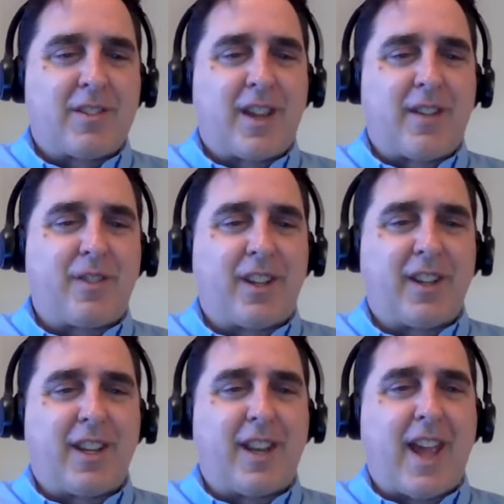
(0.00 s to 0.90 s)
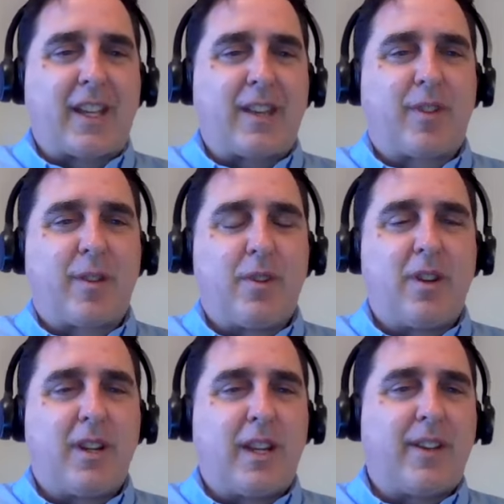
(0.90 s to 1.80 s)
there's definitely an, an active
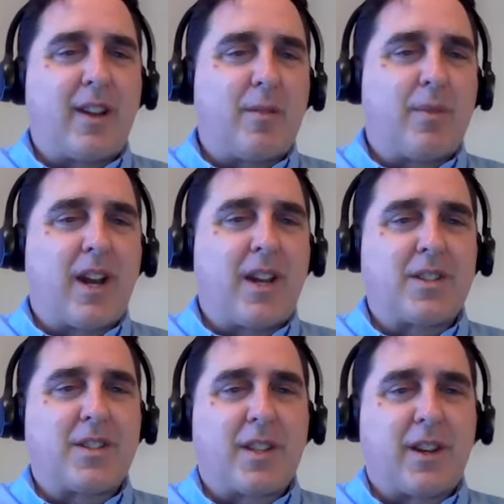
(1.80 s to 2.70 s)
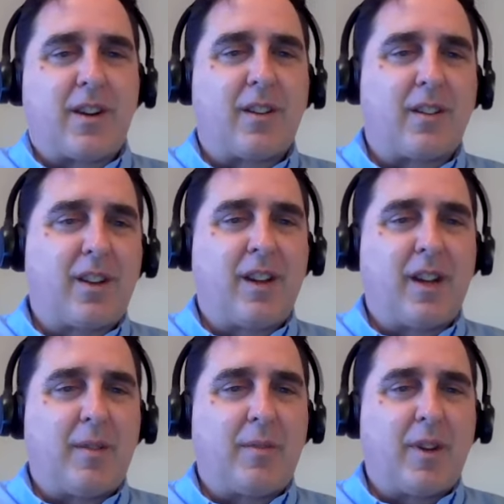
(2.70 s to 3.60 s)
community of enterprises that are,
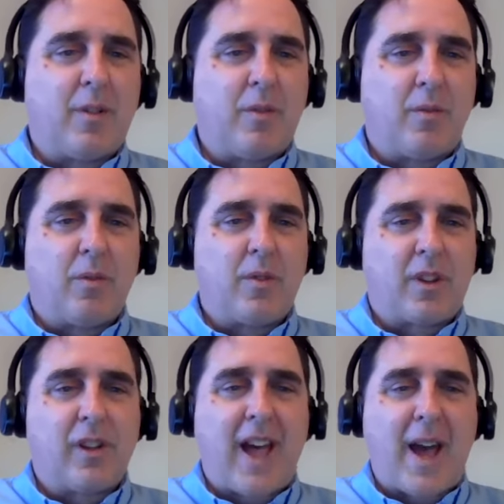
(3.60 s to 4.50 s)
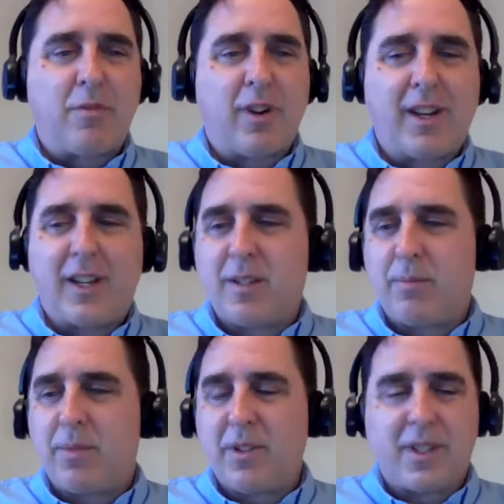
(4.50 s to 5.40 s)
um, you know, collaborating
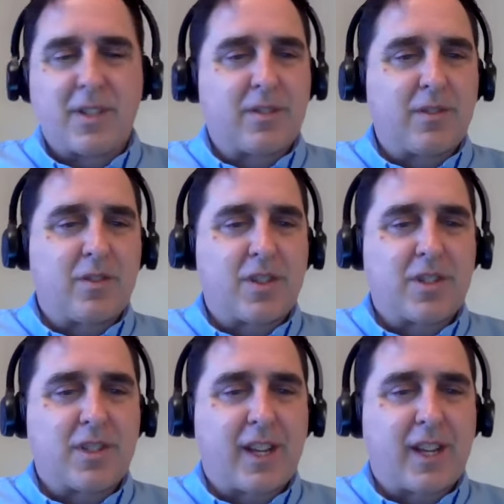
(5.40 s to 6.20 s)
to build these solutions